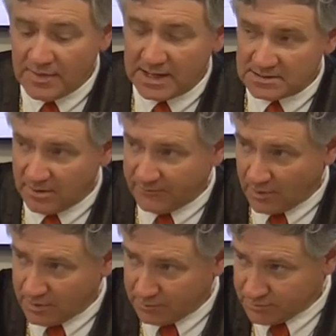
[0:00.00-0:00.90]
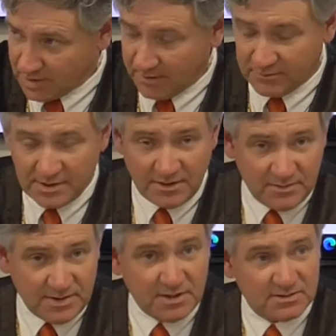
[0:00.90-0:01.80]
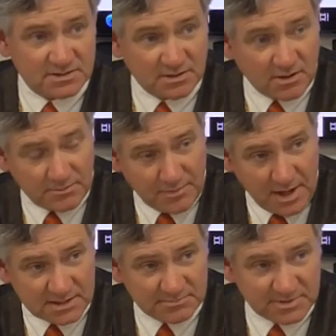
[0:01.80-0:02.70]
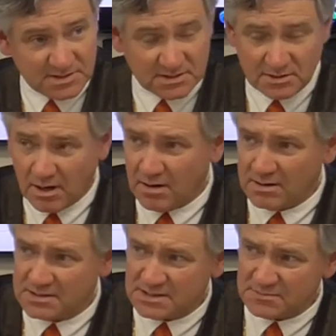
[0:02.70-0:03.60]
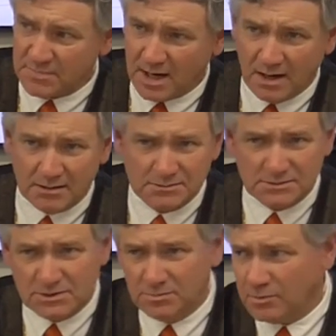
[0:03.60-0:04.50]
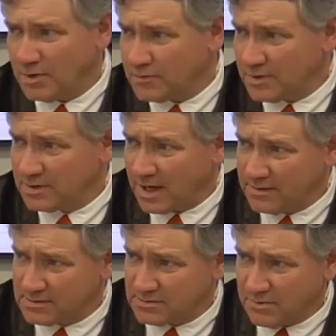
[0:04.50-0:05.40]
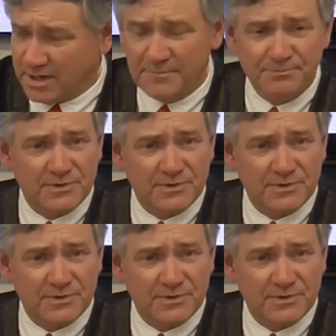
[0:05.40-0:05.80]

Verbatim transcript: that's how far you would travel. Now the nearest star, Proxima Centaurus, is about 2.3 light years away.